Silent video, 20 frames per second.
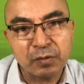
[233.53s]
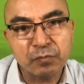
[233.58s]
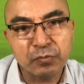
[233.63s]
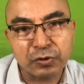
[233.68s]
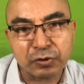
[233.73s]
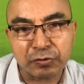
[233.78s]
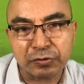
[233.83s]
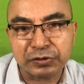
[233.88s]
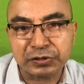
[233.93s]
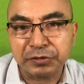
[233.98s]

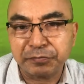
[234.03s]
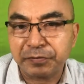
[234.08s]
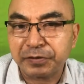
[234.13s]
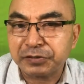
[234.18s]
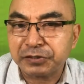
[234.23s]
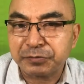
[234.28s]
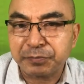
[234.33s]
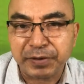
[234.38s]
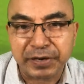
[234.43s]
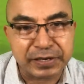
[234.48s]
for our
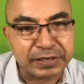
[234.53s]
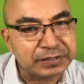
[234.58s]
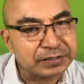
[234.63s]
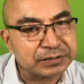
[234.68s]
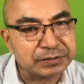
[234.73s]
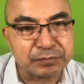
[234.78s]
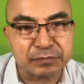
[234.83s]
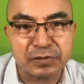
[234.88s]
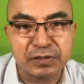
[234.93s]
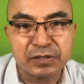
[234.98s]
defense
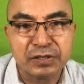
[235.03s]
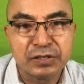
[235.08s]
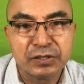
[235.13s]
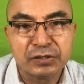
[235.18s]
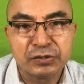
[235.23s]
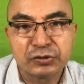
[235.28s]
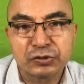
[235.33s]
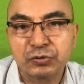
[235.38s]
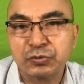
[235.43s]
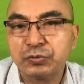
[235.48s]
mechanism.
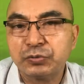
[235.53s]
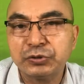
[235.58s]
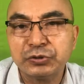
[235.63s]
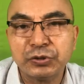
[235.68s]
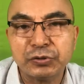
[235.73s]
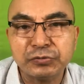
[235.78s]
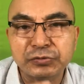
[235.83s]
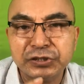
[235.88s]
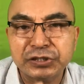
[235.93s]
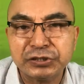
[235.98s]
So we
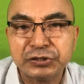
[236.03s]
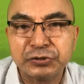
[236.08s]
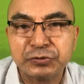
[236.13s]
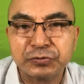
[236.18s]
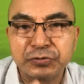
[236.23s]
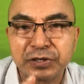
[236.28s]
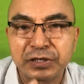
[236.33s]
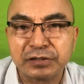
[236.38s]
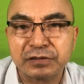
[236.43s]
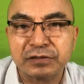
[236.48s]
don't need
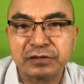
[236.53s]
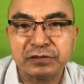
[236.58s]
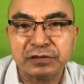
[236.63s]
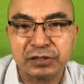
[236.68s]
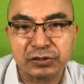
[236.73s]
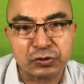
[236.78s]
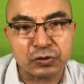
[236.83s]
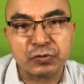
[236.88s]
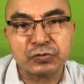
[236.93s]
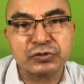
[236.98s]
to cut
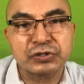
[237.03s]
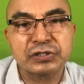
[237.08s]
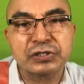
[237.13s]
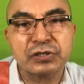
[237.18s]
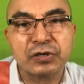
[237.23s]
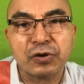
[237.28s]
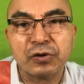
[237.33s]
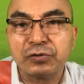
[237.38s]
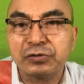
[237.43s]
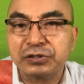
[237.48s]
the
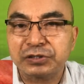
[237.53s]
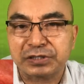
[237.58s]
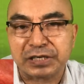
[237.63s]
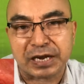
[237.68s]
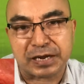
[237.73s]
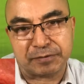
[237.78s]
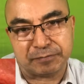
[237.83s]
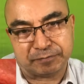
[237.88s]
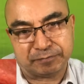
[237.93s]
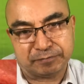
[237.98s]
tonsil all the
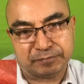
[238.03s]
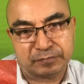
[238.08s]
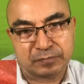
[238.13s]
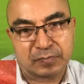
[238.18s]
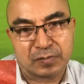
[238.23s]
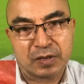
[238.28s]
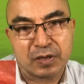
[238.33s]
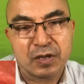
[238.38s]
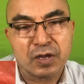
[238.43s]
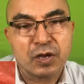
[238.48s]
time.
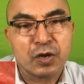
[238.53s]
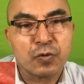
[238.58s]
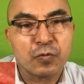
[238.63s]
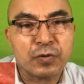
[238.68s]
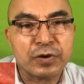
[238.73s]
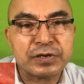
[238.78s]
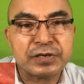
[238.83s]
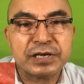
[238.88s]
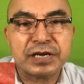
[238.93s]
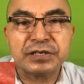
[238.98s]

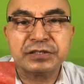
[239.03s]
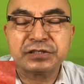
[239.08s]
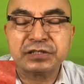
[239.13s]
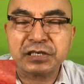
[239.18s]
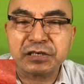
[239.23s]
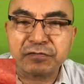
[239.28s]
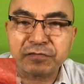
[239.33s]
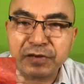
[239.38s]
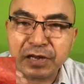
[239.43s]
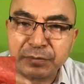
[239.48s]
When there is
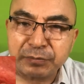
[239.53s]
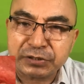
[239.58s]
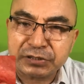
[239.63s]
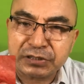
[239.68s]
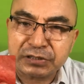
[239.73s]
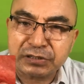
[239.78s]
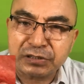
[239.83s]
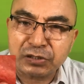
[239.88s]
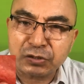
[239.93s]
inflammation in